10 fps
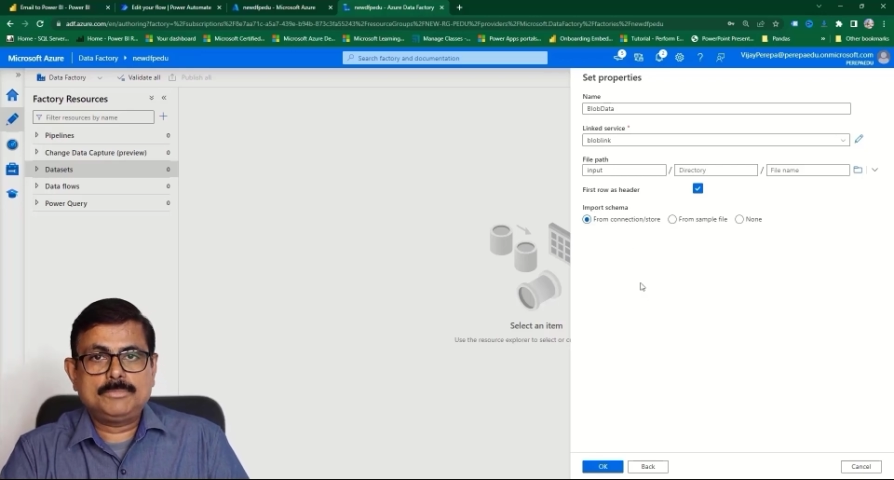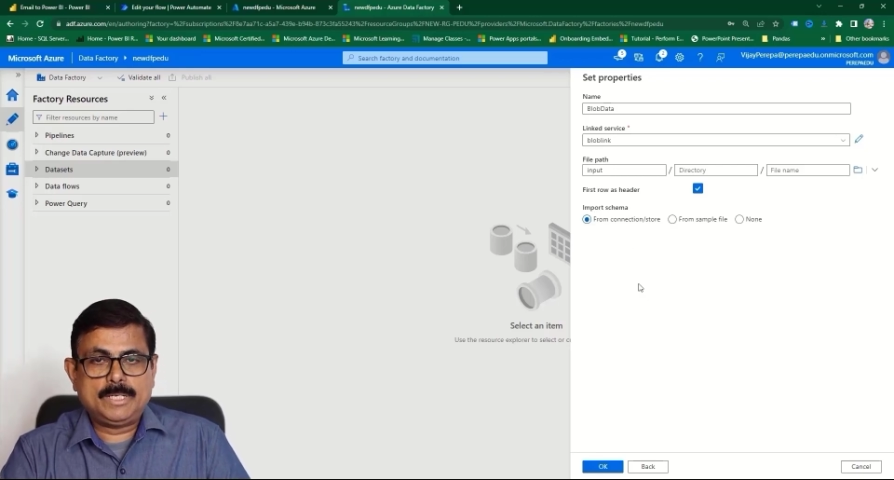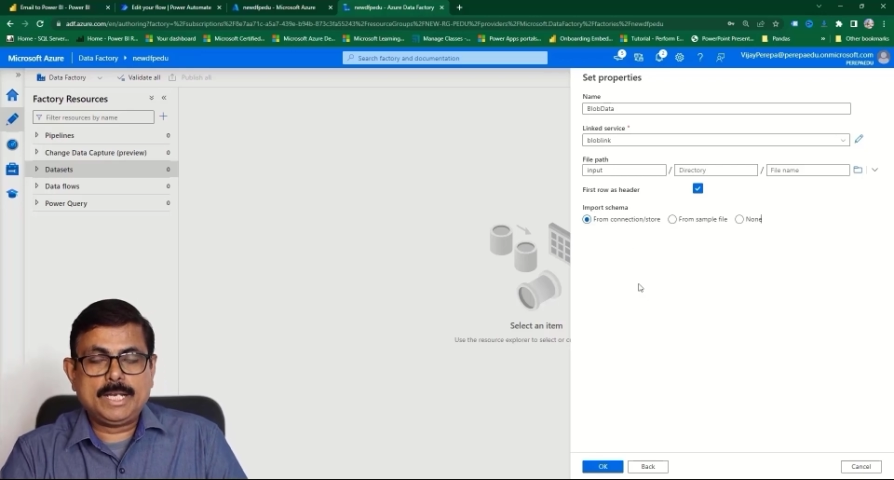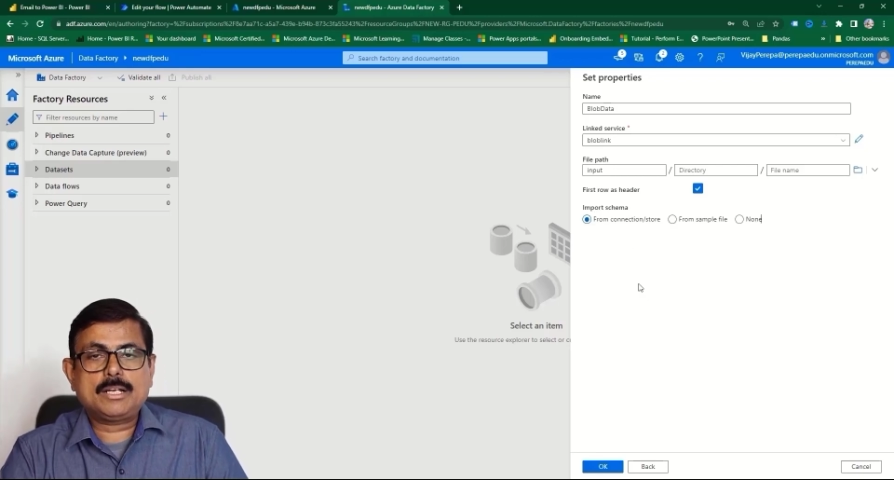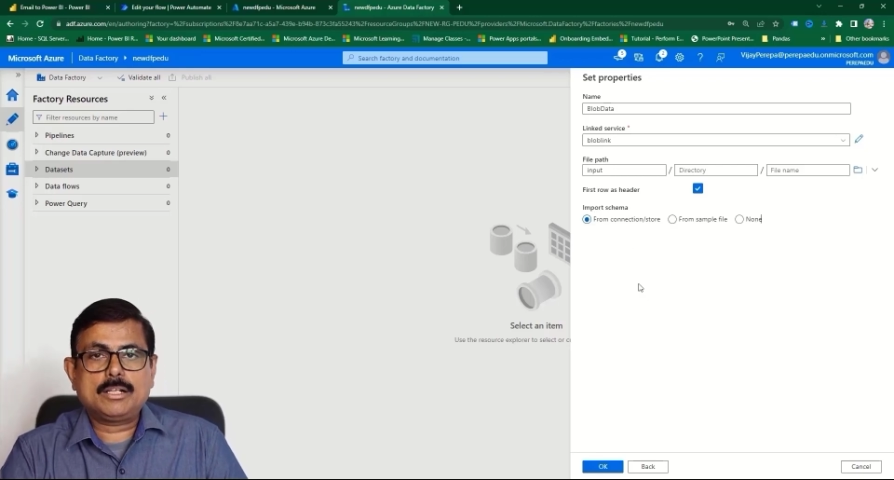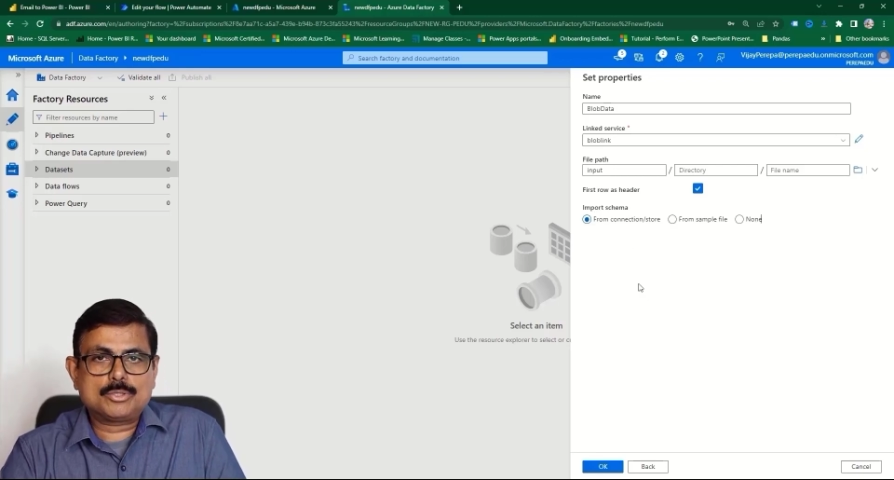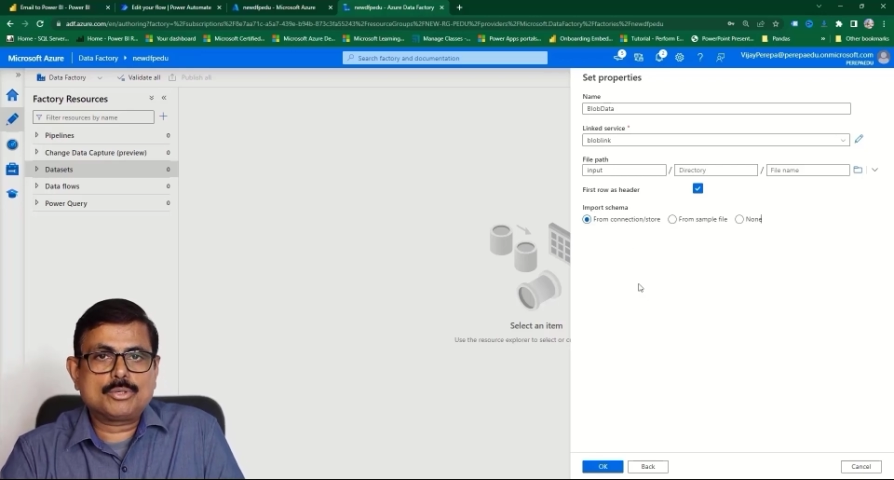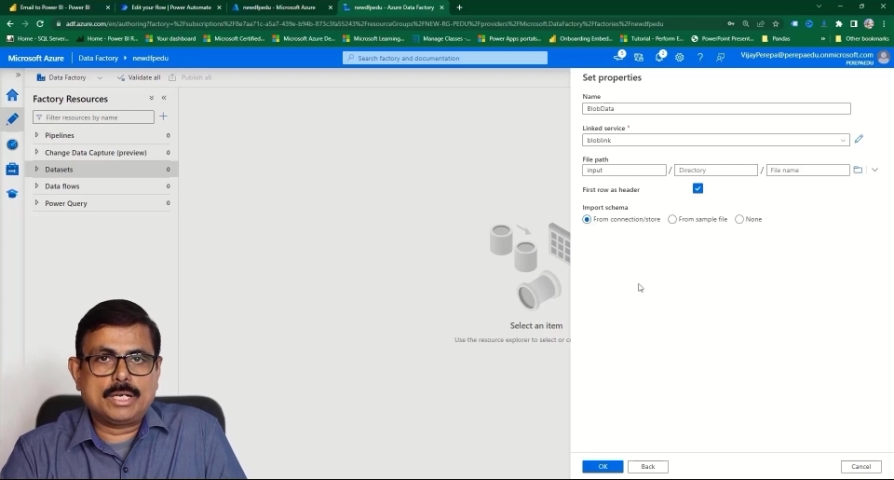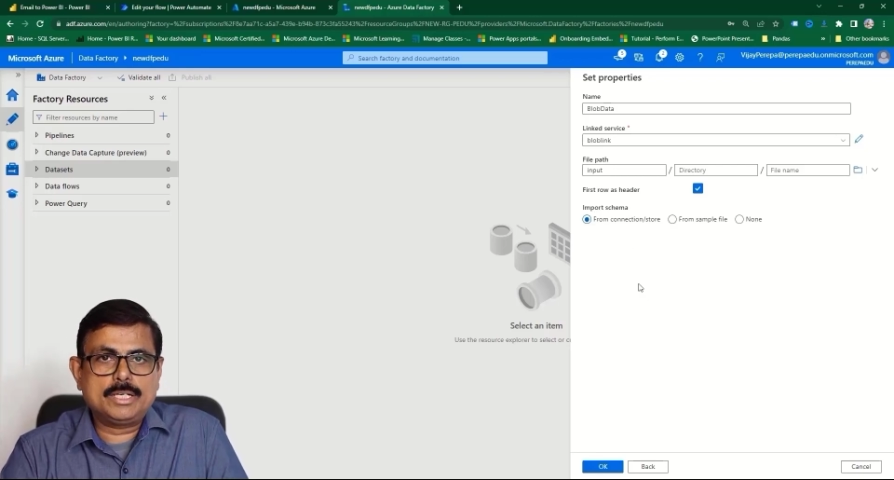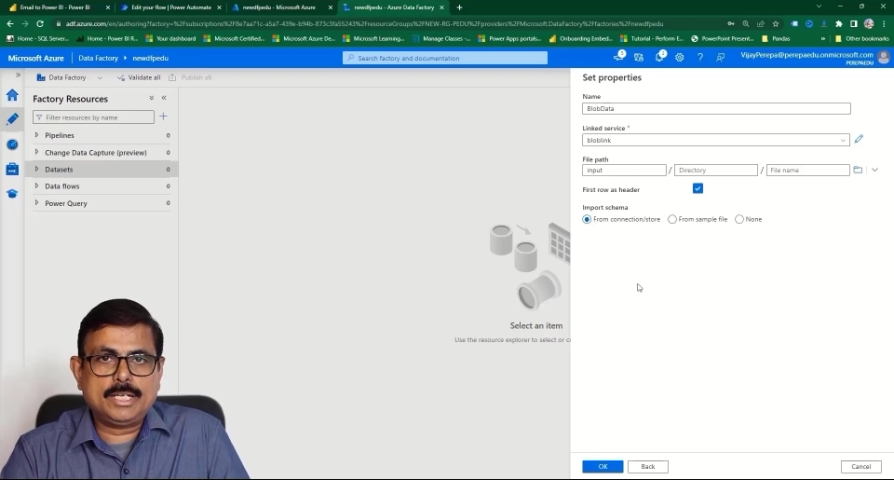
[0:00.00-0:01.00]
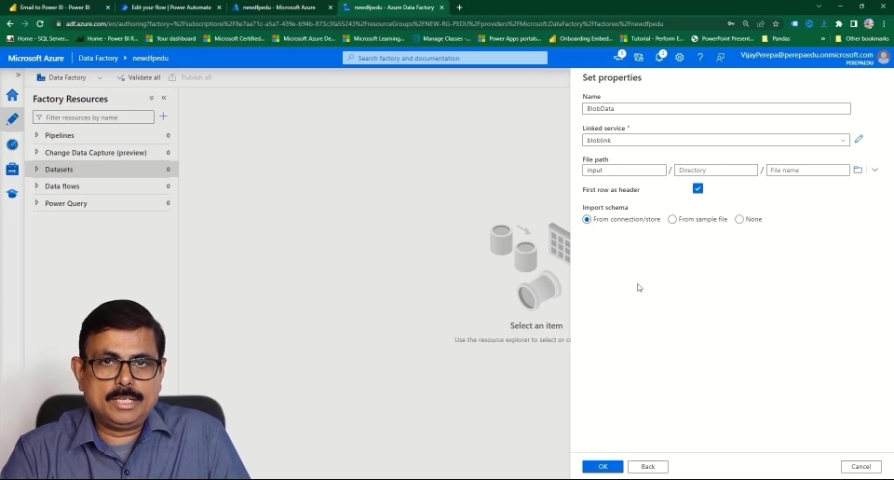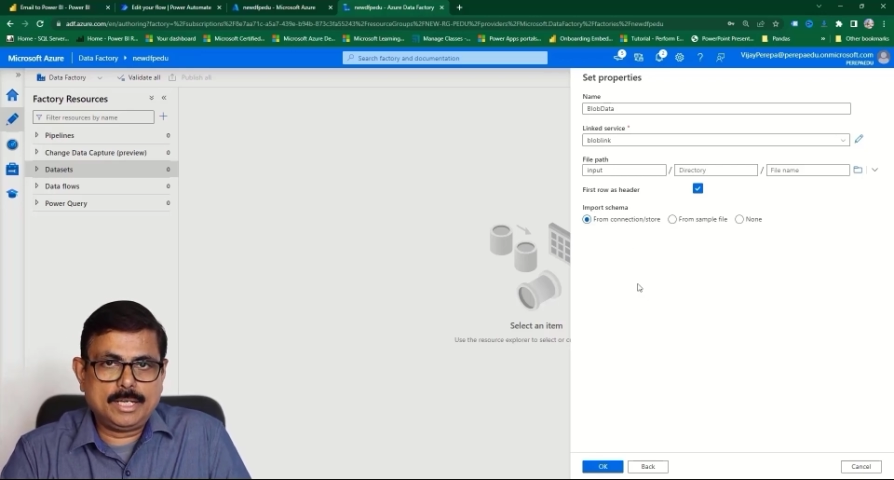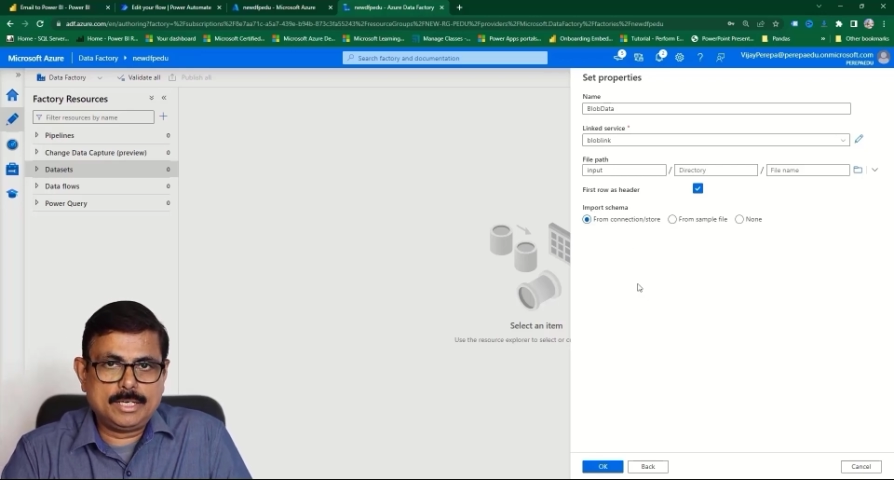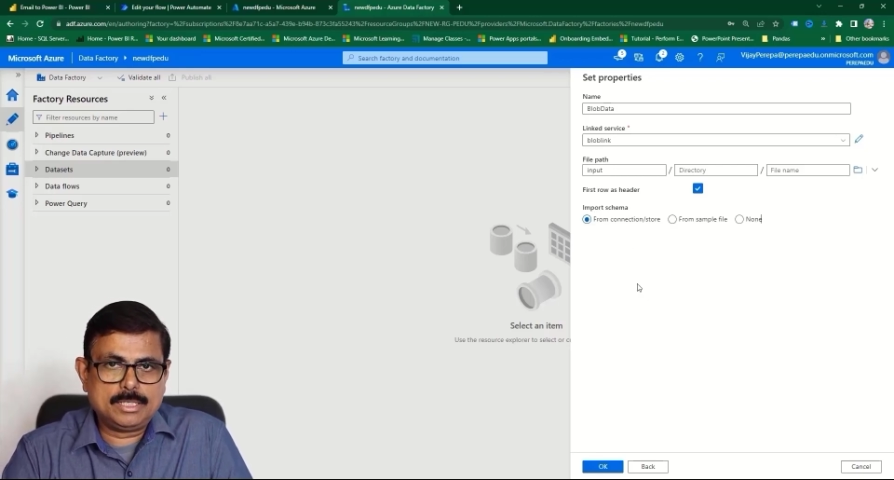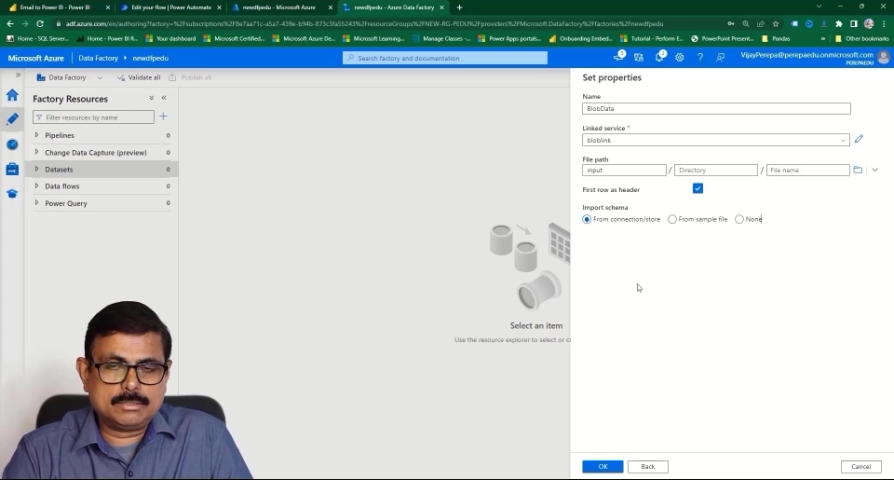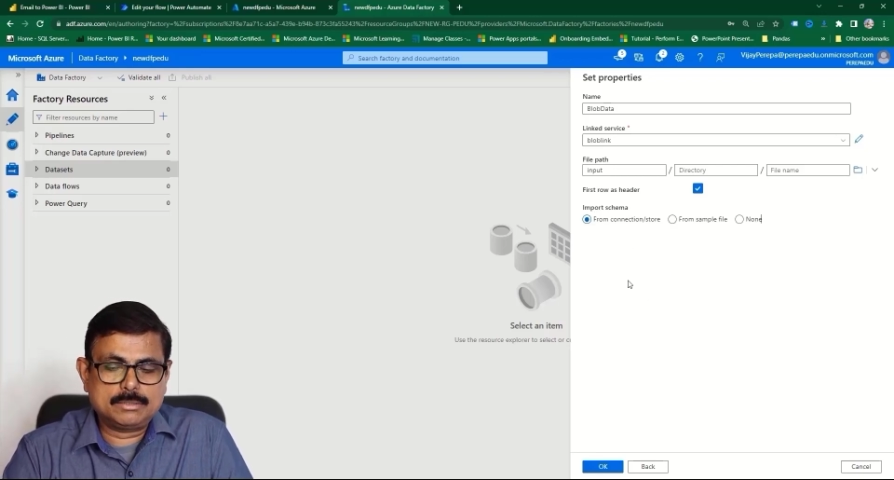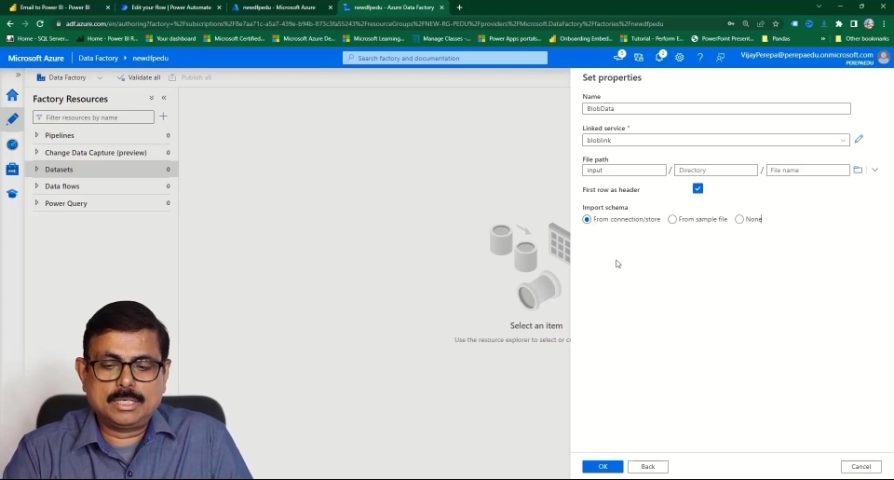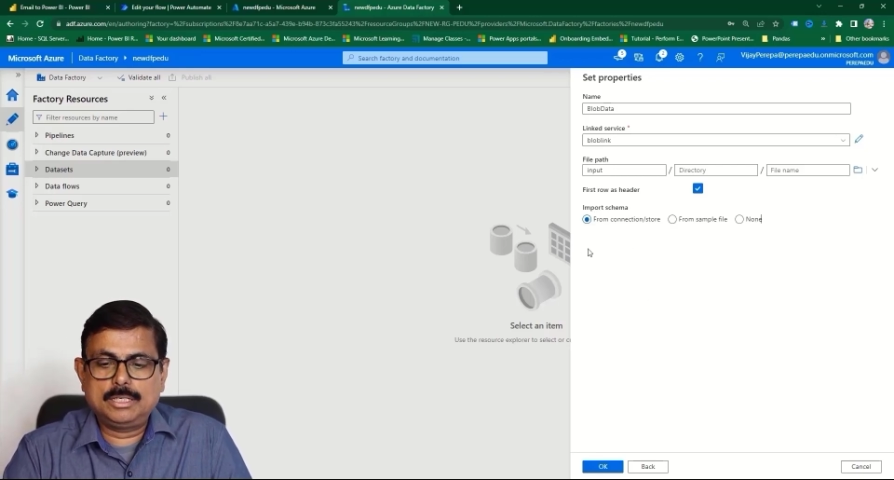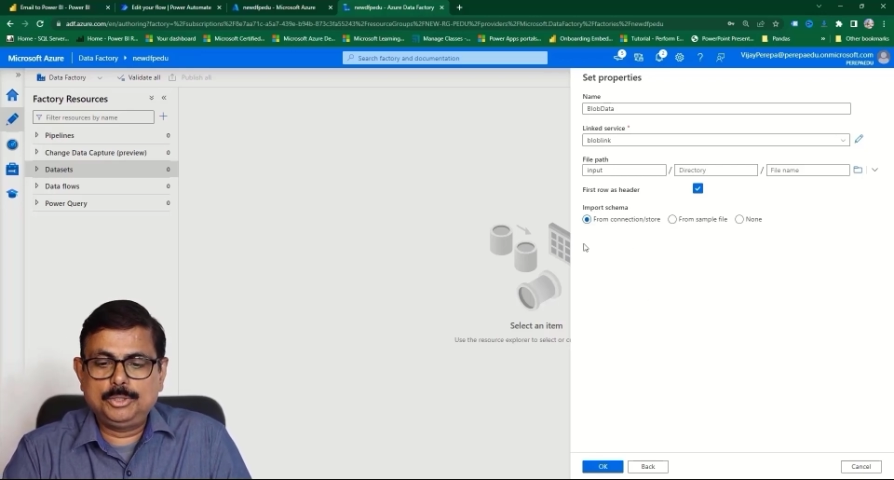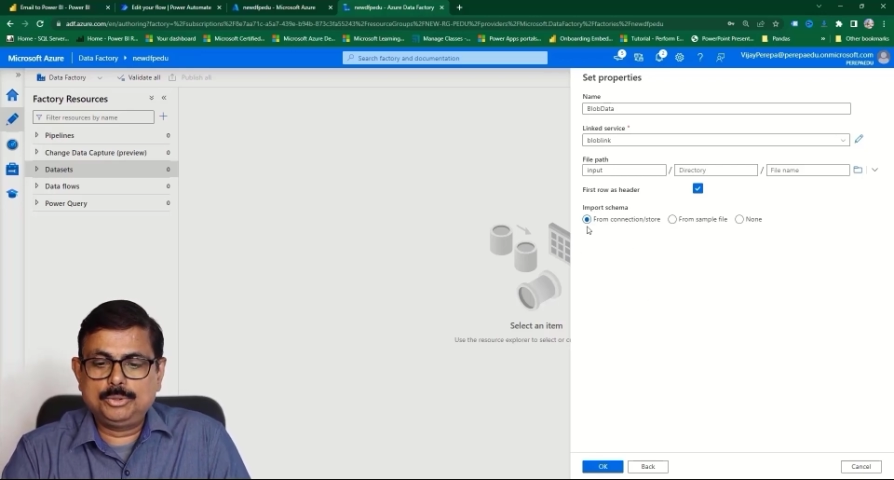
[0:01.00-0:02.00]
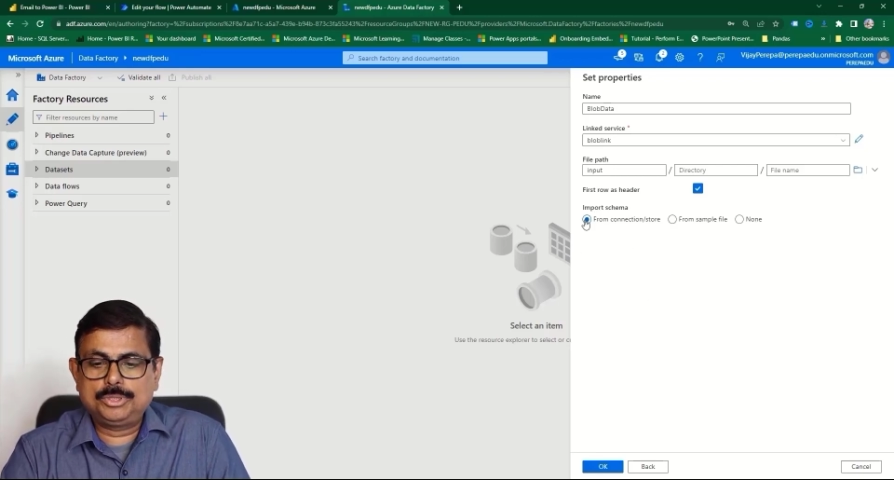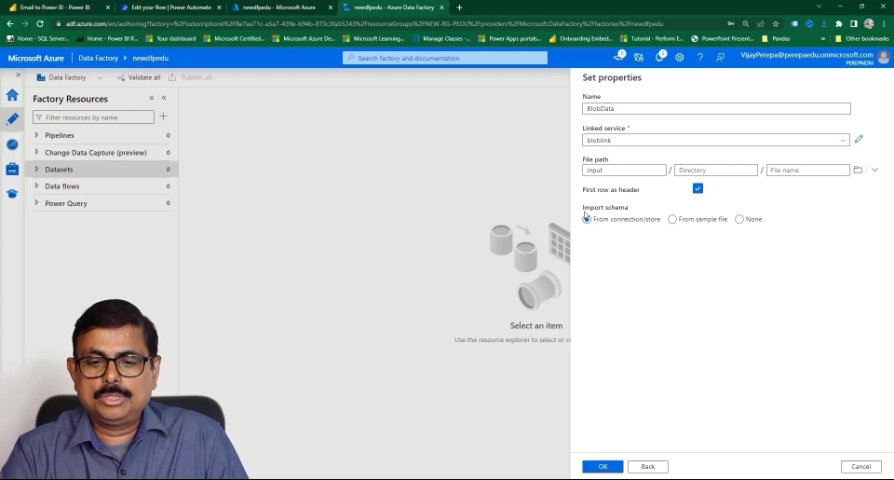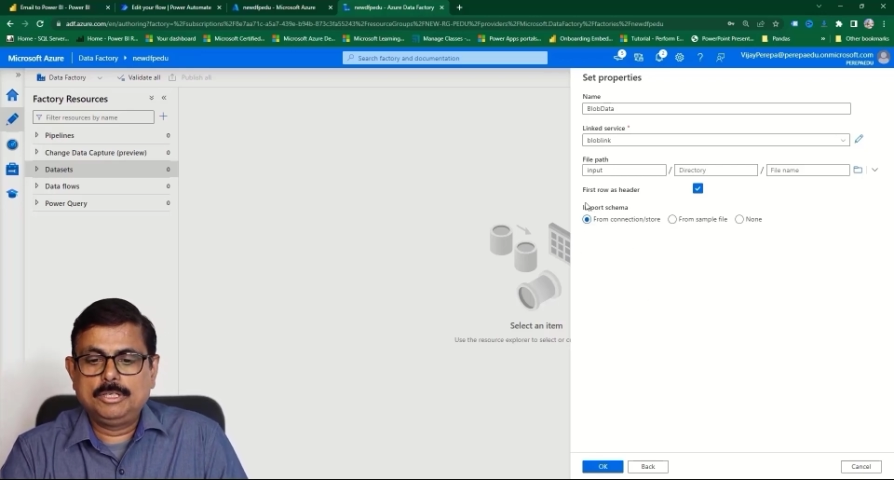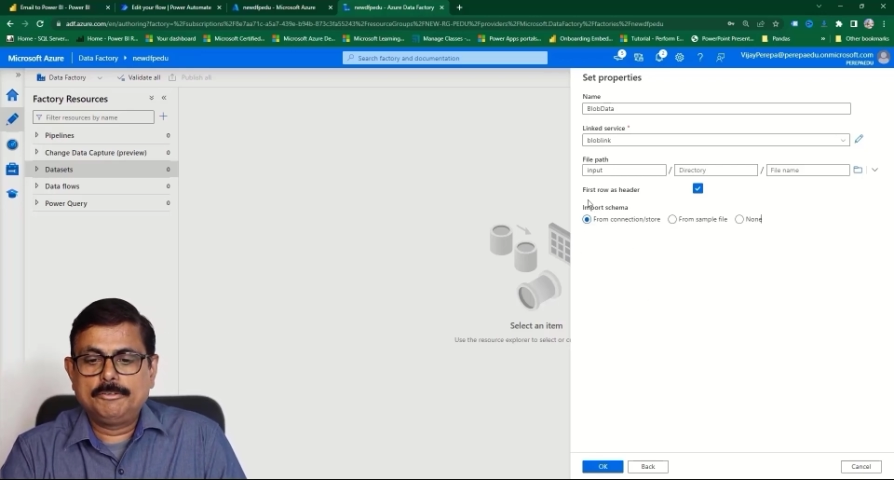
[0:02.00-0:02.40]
data also contain a header and use